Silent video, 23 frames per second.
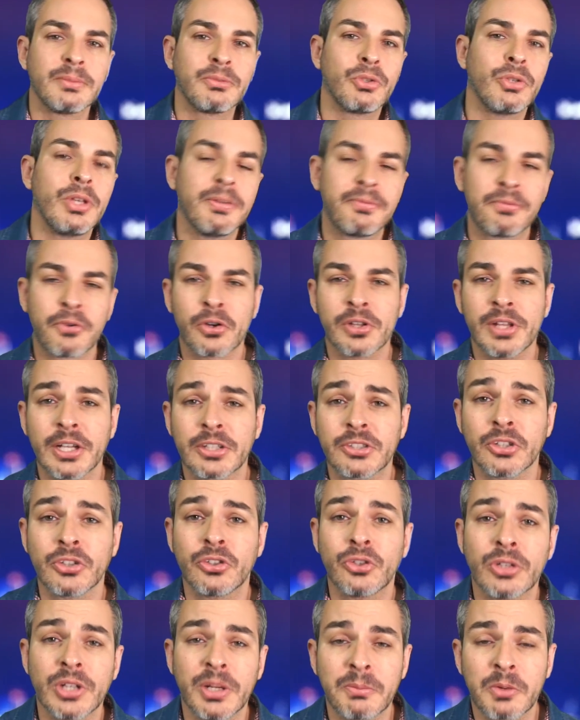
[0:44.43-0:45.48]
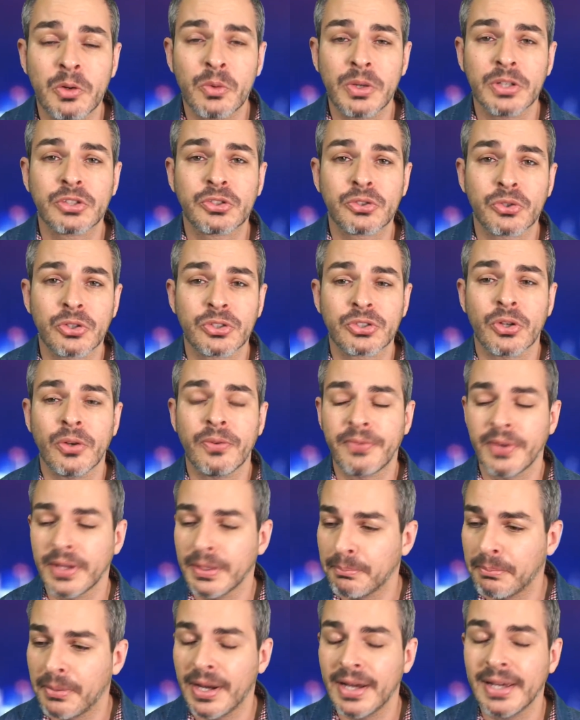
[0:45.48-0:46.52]
to E4 Electric, your number one source of
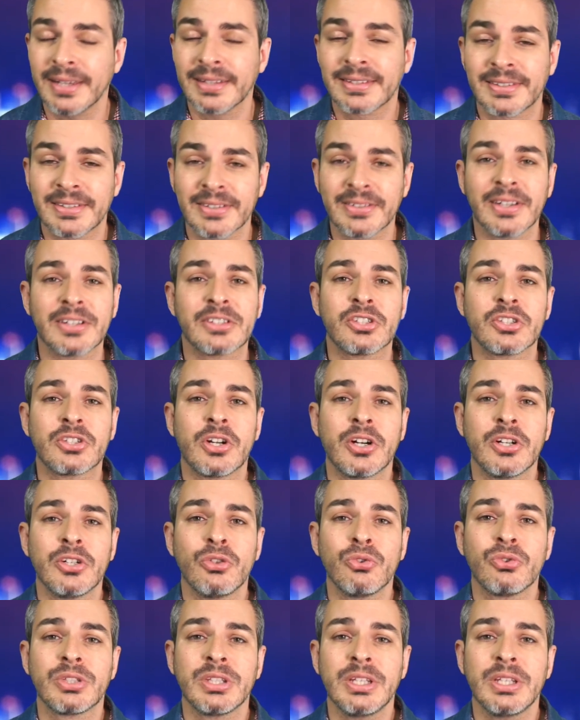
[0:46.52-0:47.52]
unbiased electric car news.